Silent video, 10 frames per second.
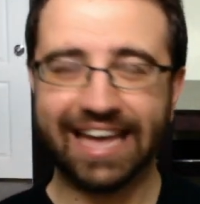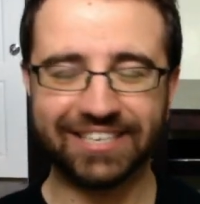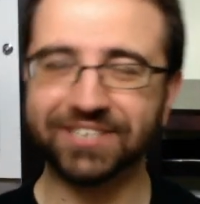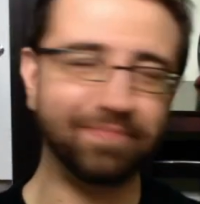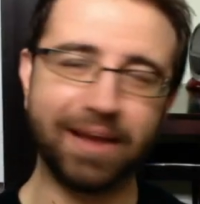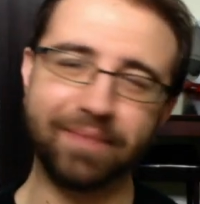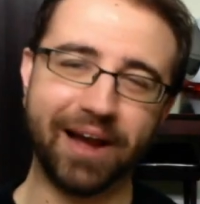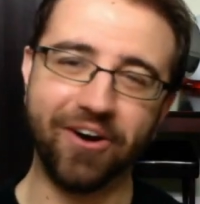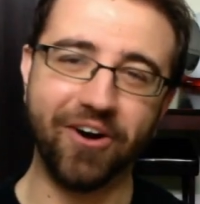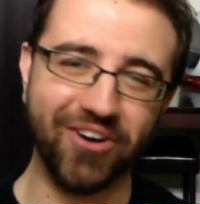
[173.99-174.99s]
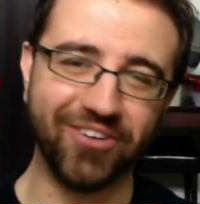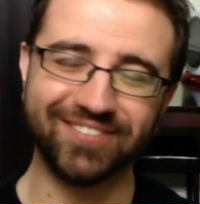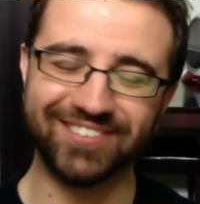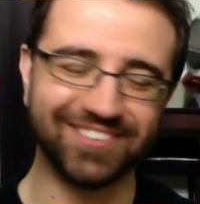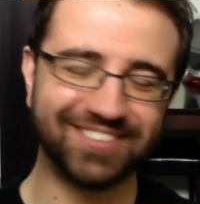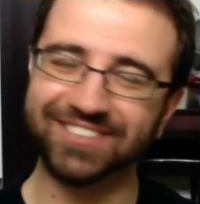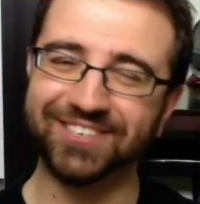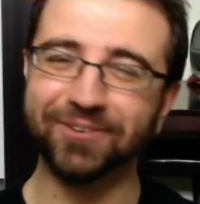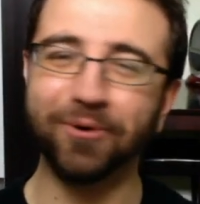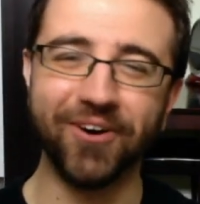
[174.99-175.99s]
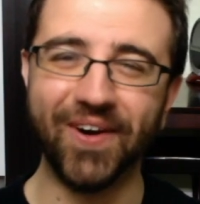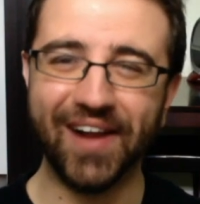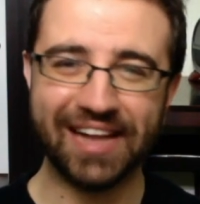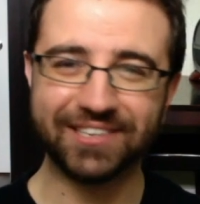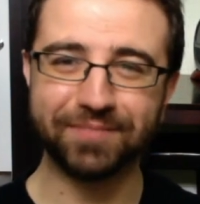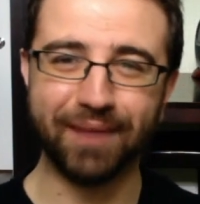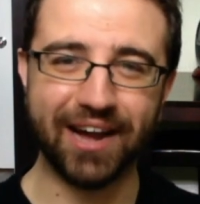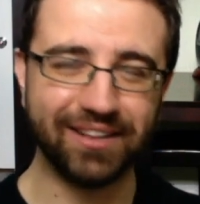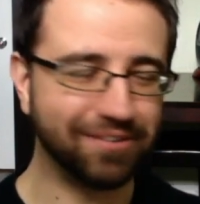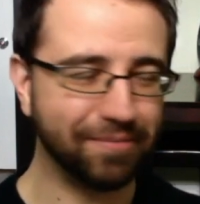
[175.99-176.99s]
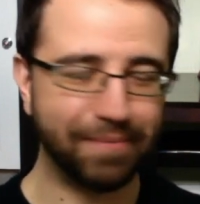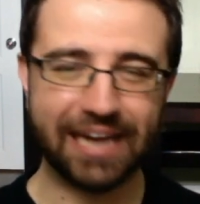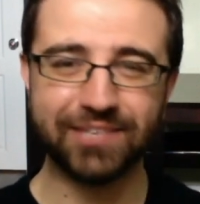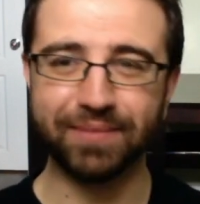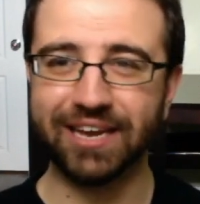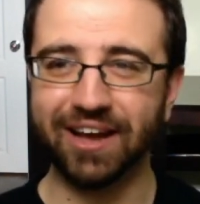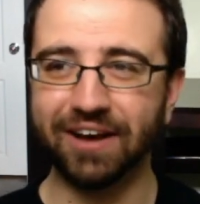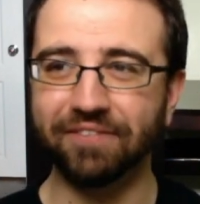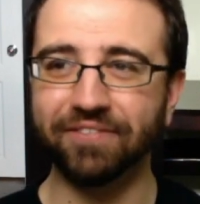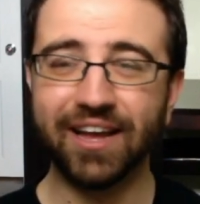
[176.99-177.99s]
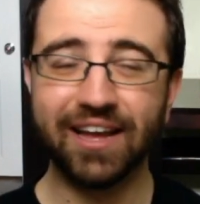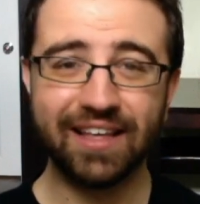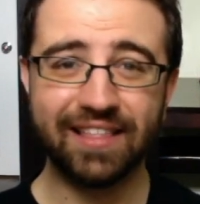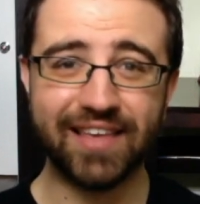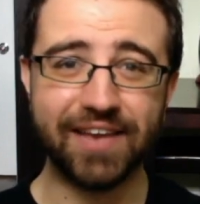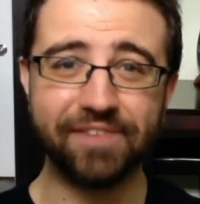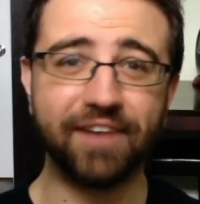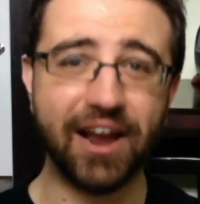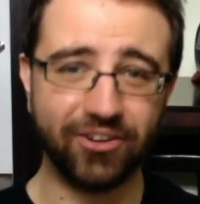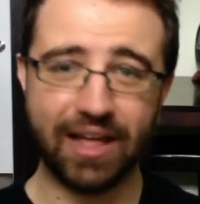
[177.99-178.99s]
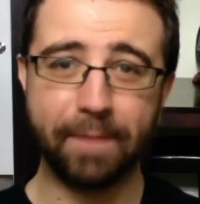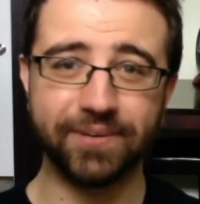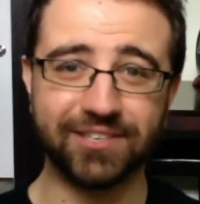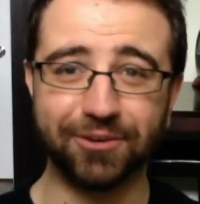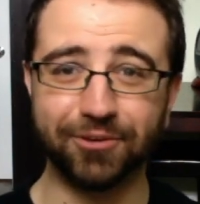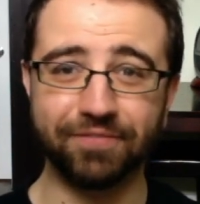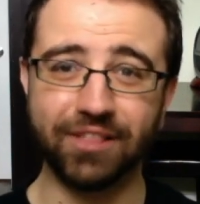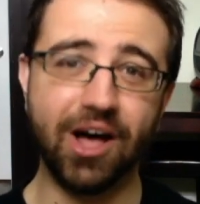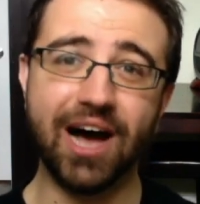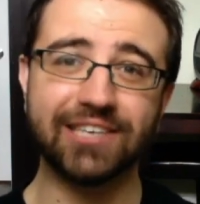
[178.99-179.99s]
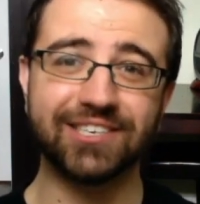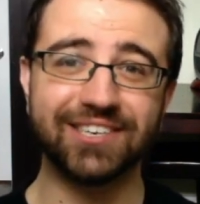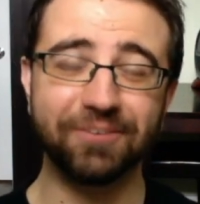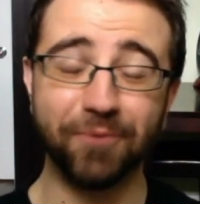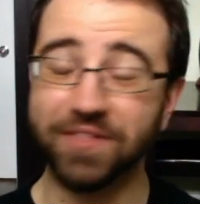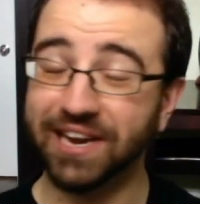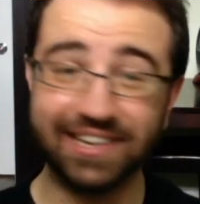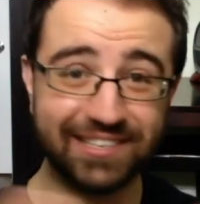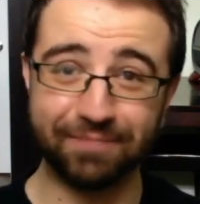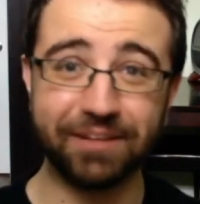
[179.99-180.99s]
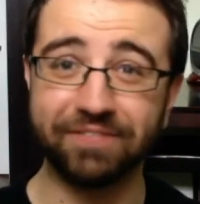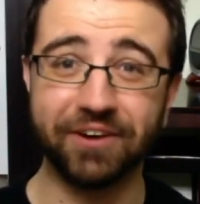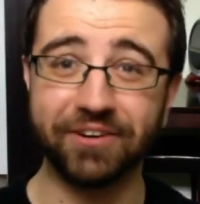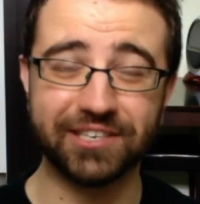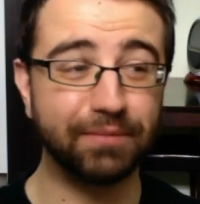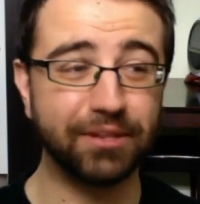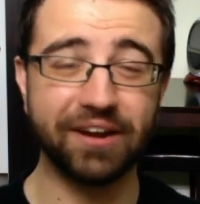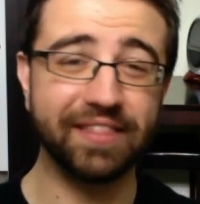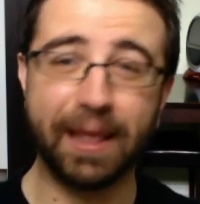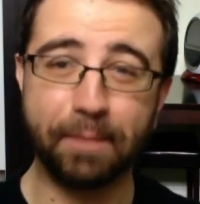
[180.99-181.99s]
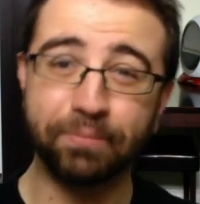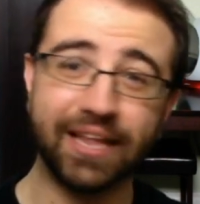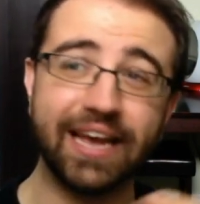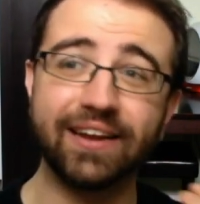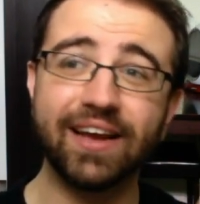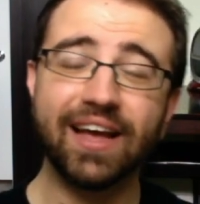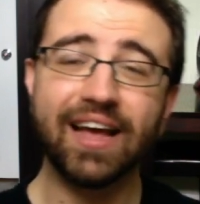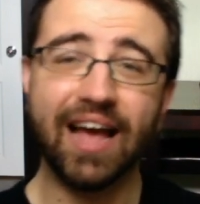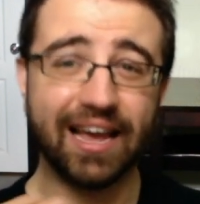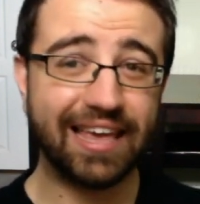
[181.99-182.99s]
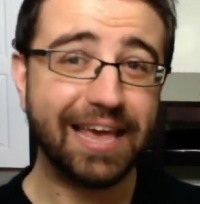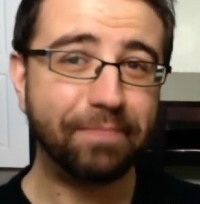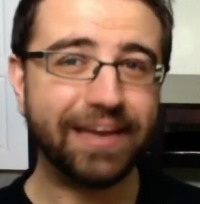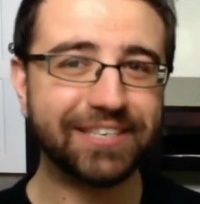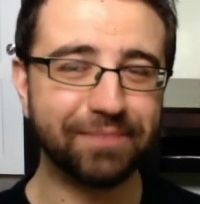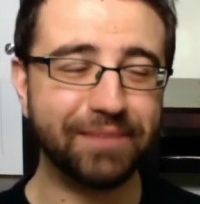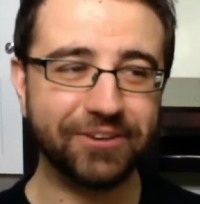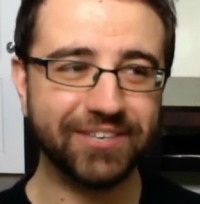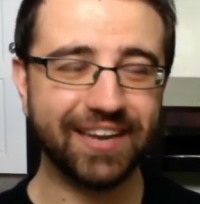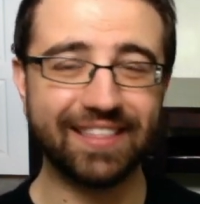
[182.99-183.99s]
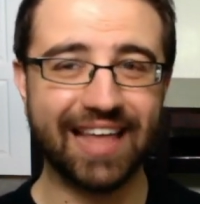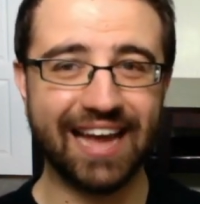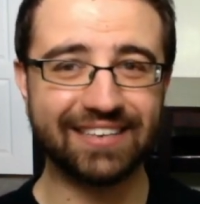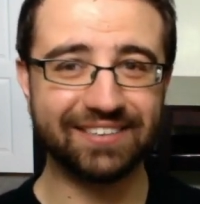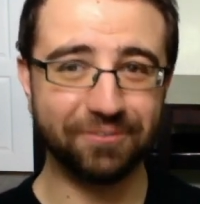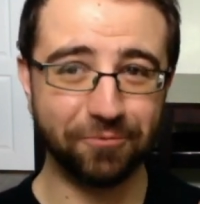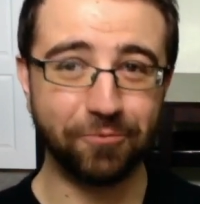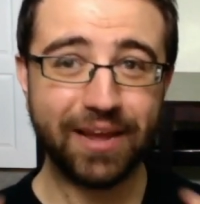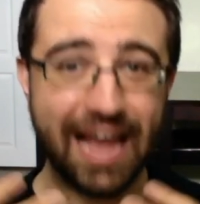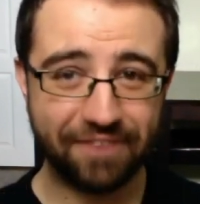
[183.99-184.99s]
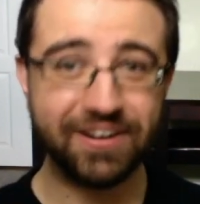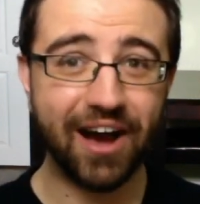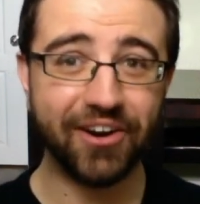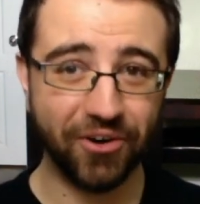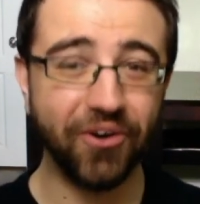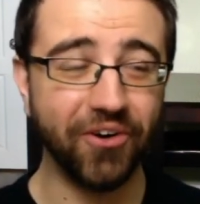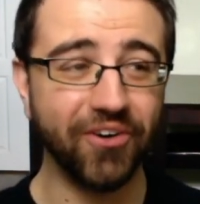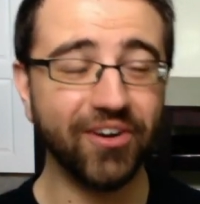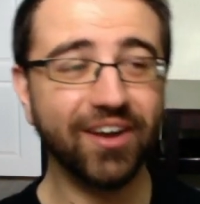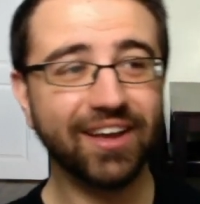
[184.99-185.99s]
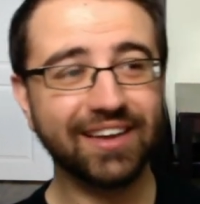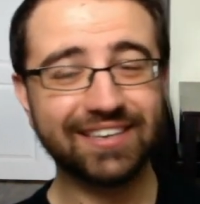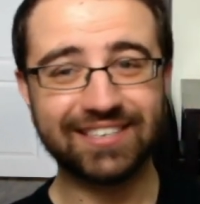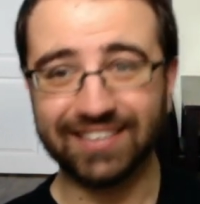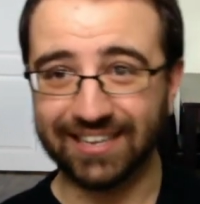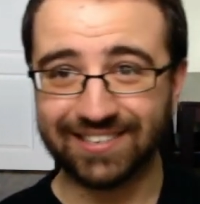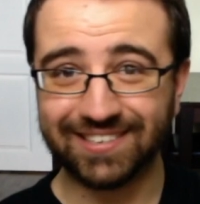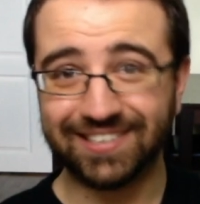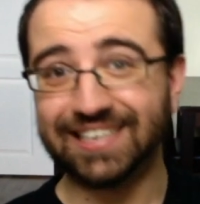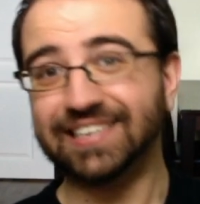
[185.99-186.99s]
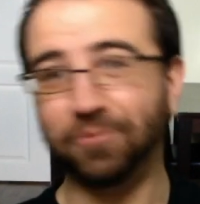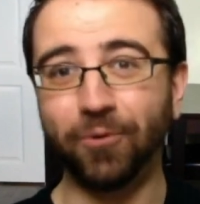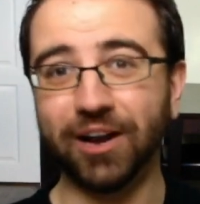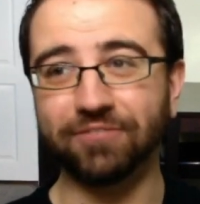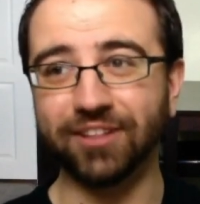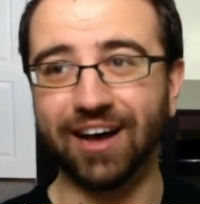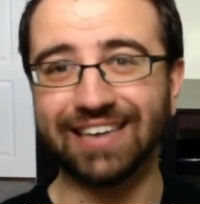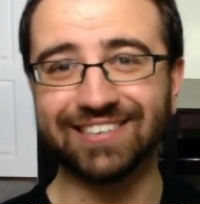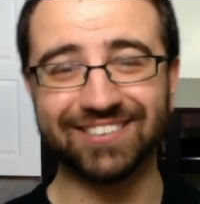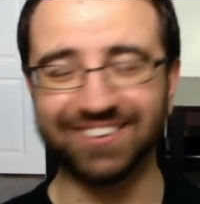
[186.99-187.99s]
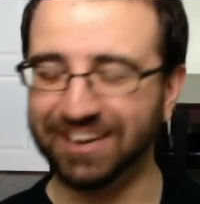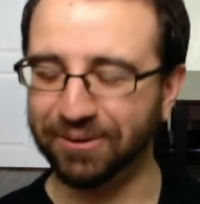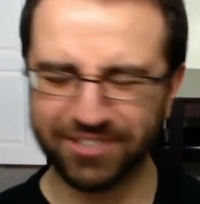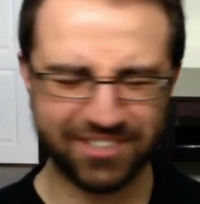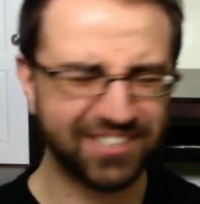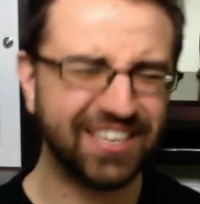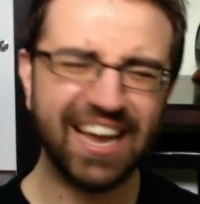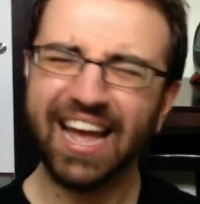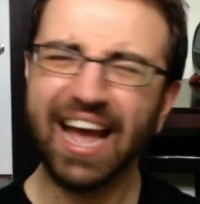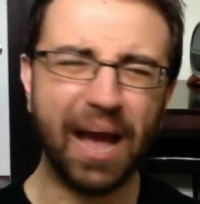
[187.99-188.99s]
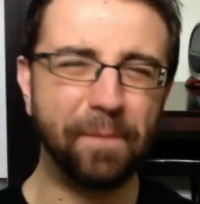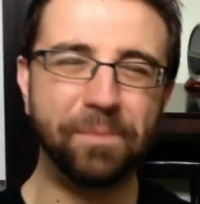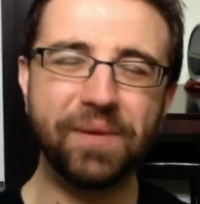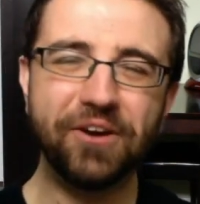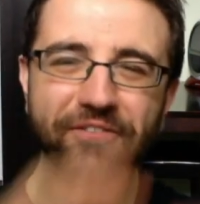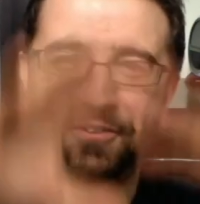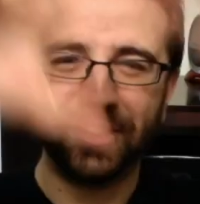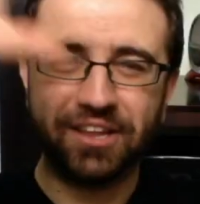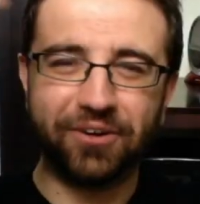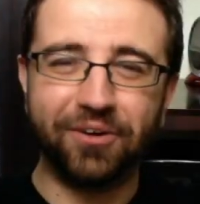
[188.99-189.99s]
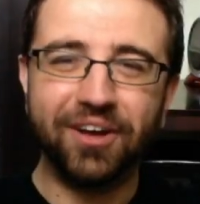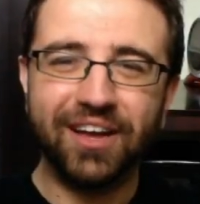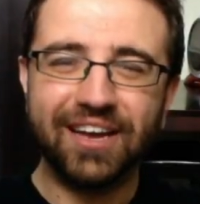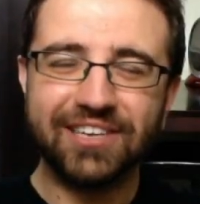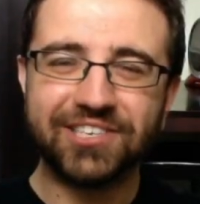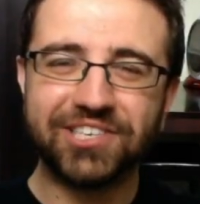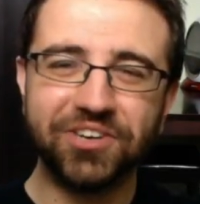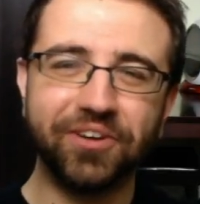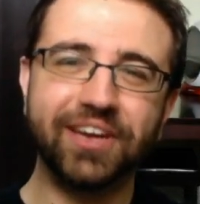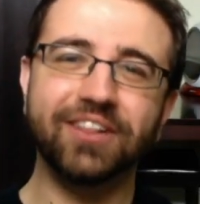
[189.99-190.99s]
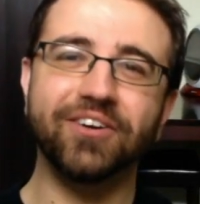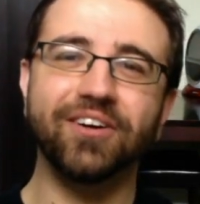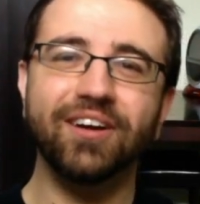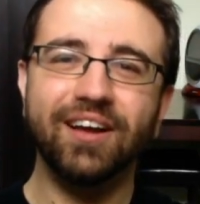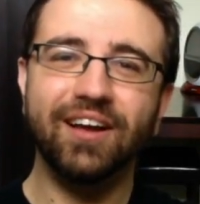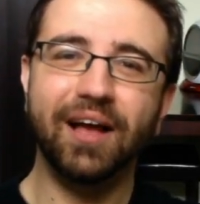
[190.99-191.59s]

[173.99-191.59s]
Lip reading: It just made my heart just soar and smile. It reminds me of the final episode of Lost, where they did something similar, and they played a key piece of music that we have not heard since season 1 of Lost. So it was just a beautiful little circular